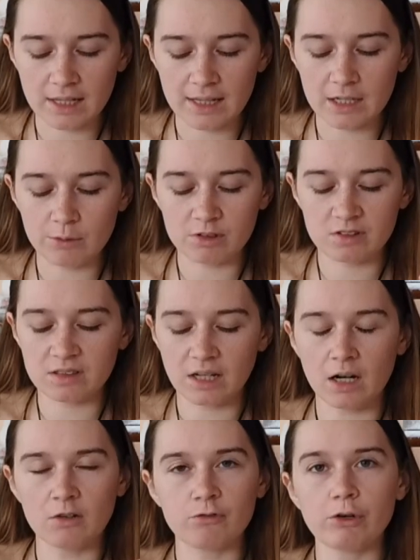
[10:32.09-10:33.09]
and then it was
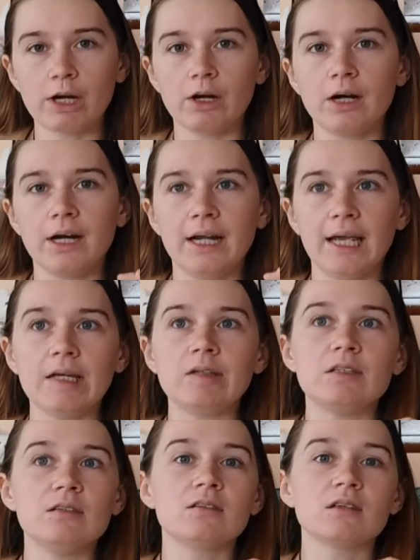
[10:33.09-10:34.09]
set on fire in
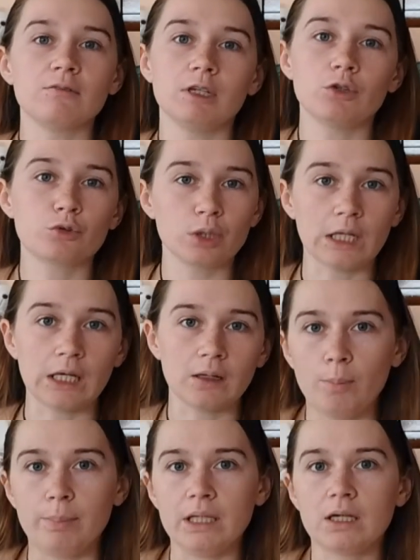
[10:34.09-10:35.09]
1873
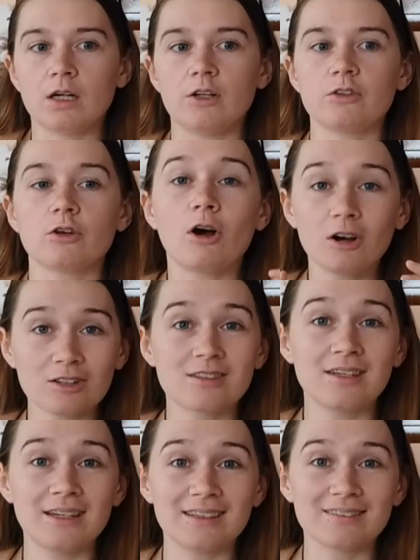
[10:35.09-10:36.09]
because
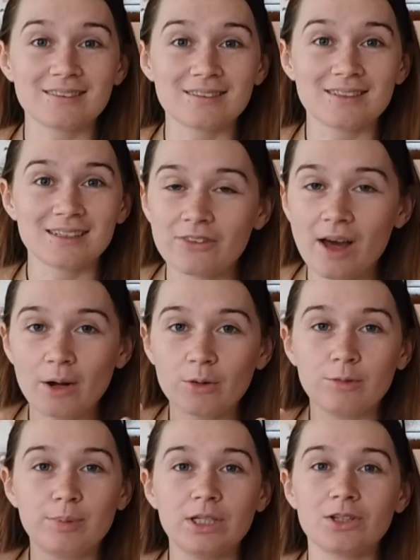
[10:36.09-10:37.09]
arsonists thought it
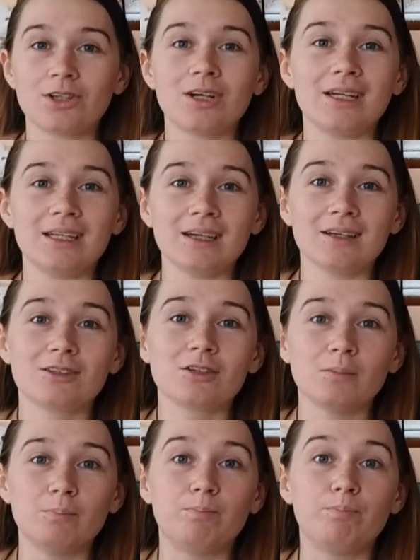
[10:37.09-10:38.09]
would be a good idea
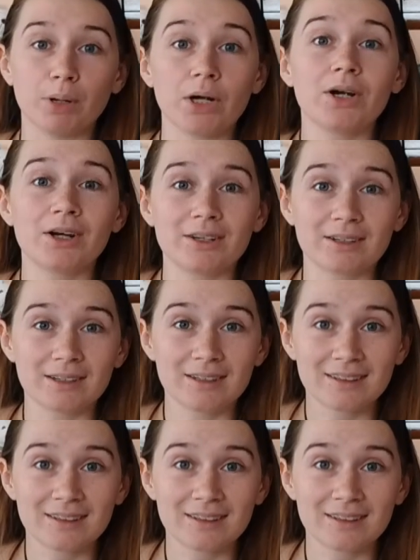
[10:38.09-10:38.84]
to burn